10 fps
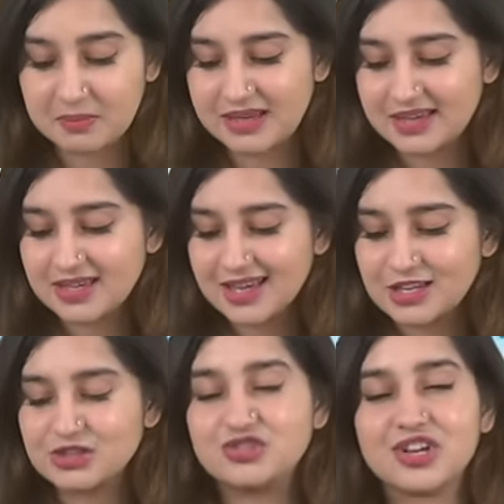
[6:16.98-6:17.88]
being
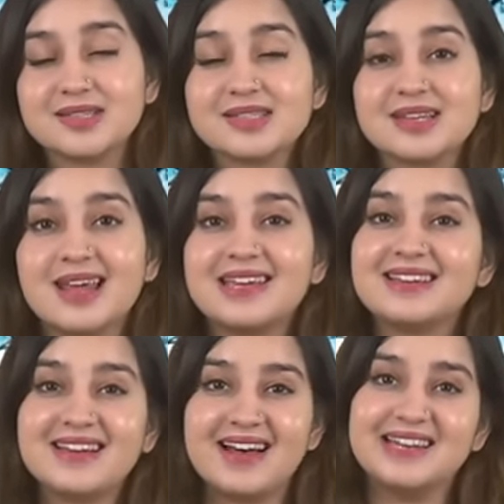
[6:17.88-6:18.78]
just
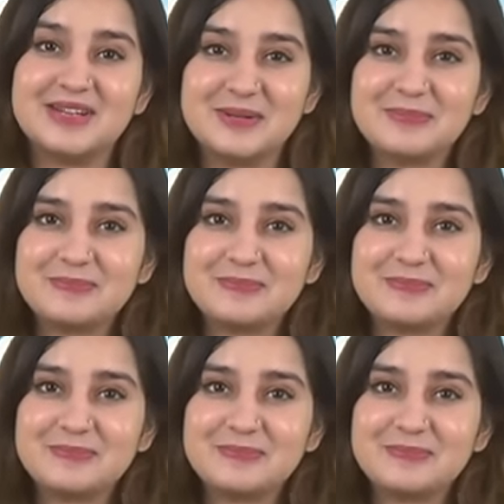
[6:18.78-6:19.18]
like Anil.